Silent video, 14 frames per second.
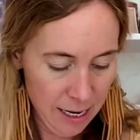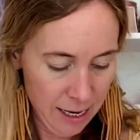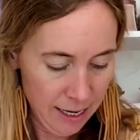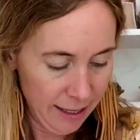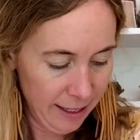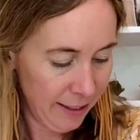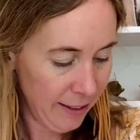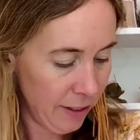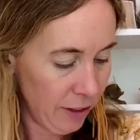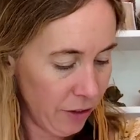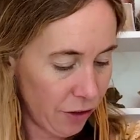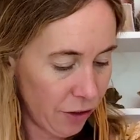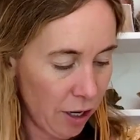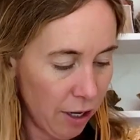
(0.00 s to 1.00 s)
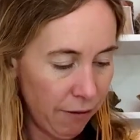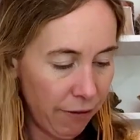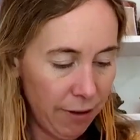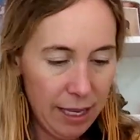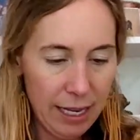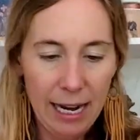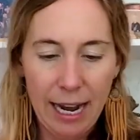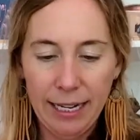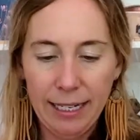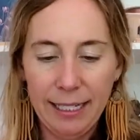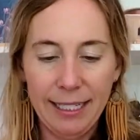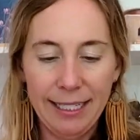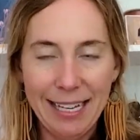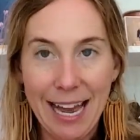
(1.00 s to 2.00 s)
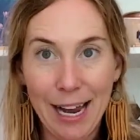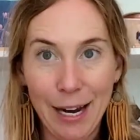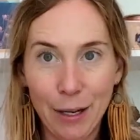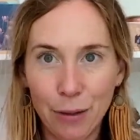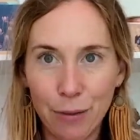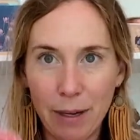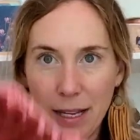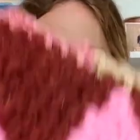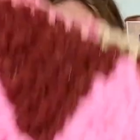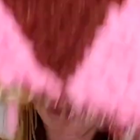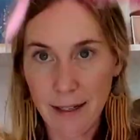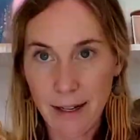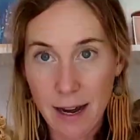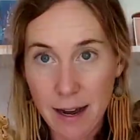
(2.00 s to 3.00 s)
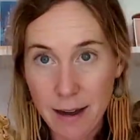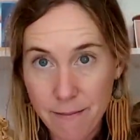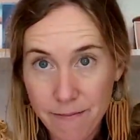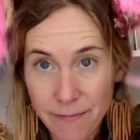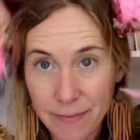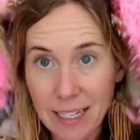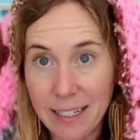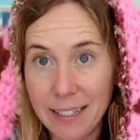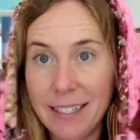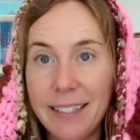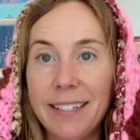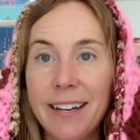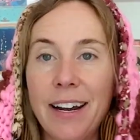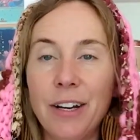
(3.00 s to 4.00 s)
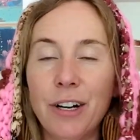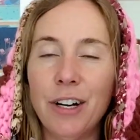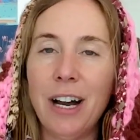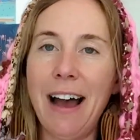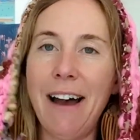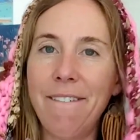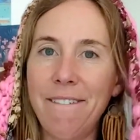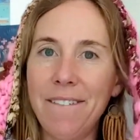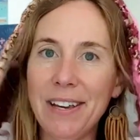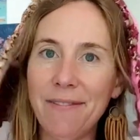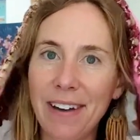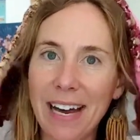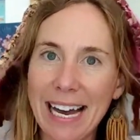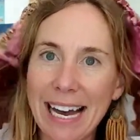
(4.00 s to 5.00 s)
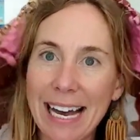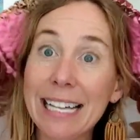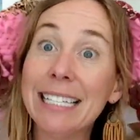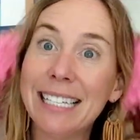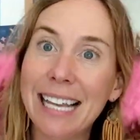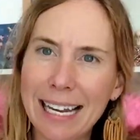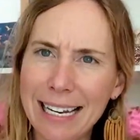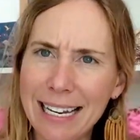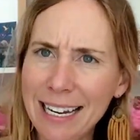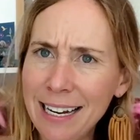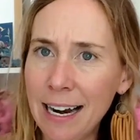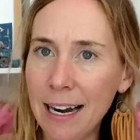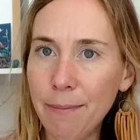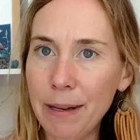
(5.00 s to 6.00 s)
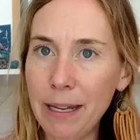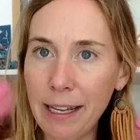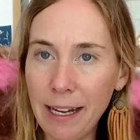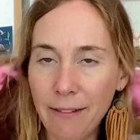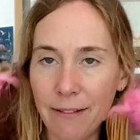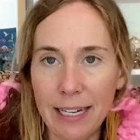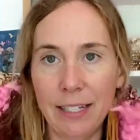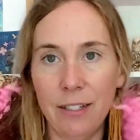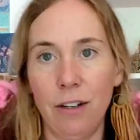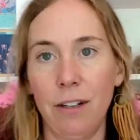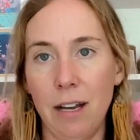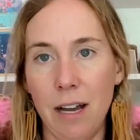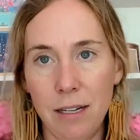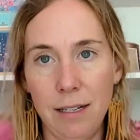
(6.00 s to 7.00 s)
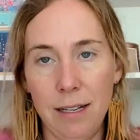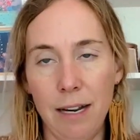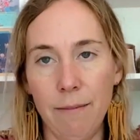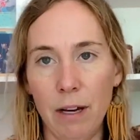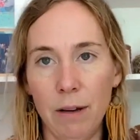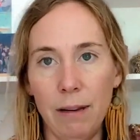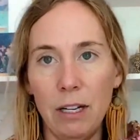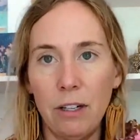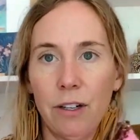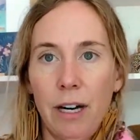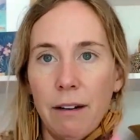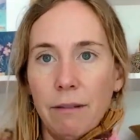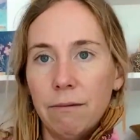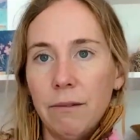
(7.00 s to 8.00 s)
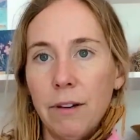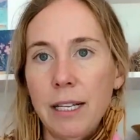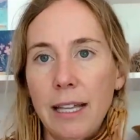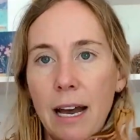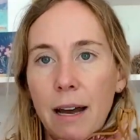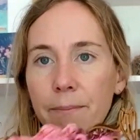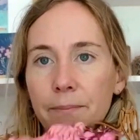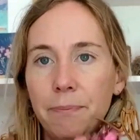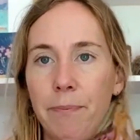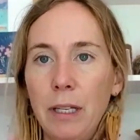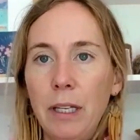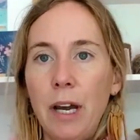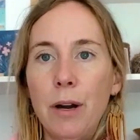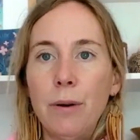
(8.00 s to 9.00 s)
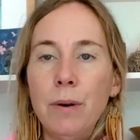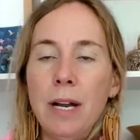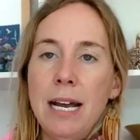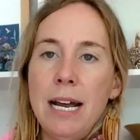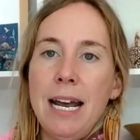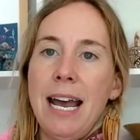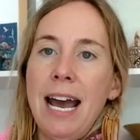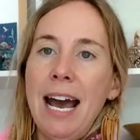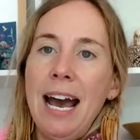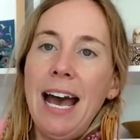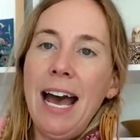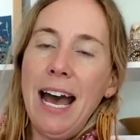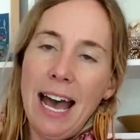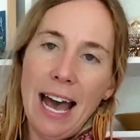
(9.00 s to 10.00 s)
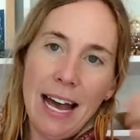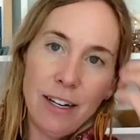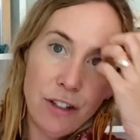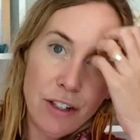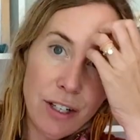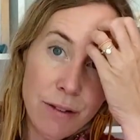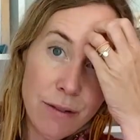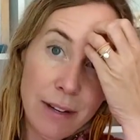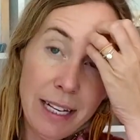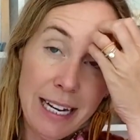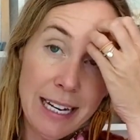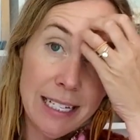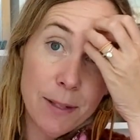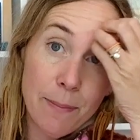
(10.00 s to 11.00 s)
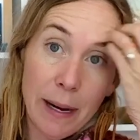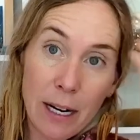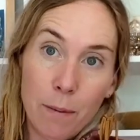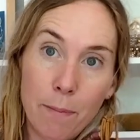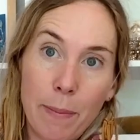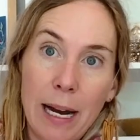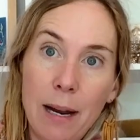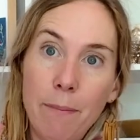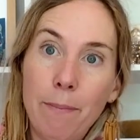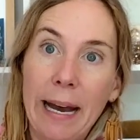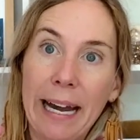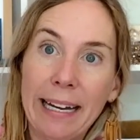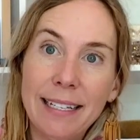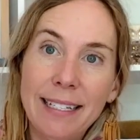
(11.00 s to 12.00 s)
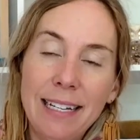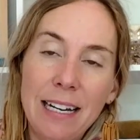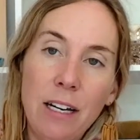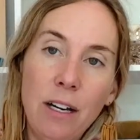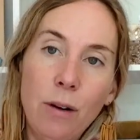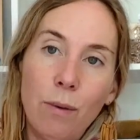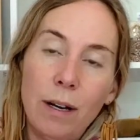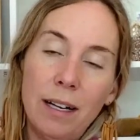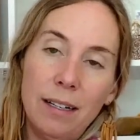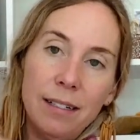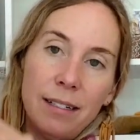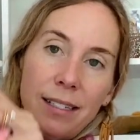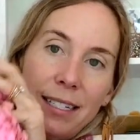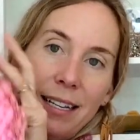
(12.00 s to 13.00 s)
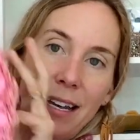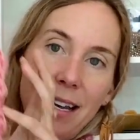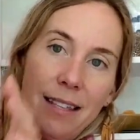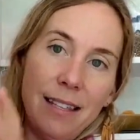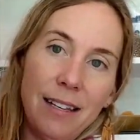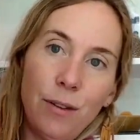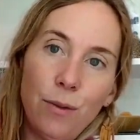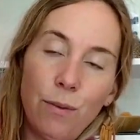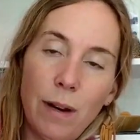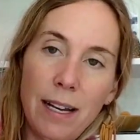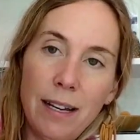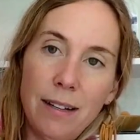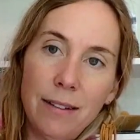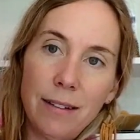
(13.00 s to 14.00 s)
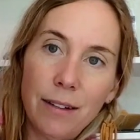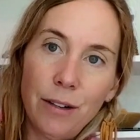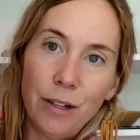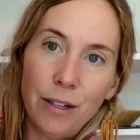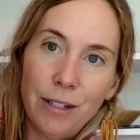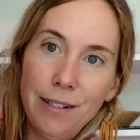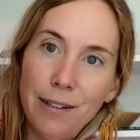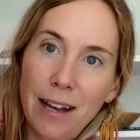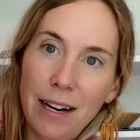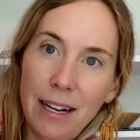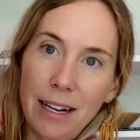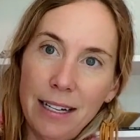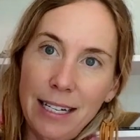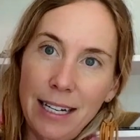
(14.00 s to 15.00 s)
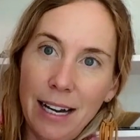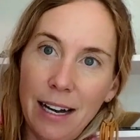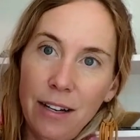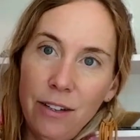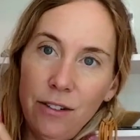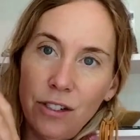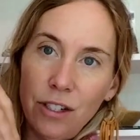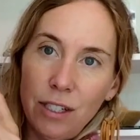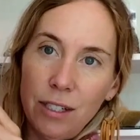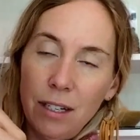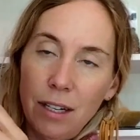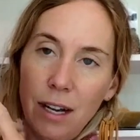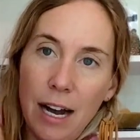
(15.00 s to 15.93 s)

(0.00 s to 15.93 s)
This is a scarf that I designed with the designer Afifa Saeed, I believe is her last name. I'll make sure I write that below. And she was really inspired by Pakistani quilts, and this was her design idea. It's just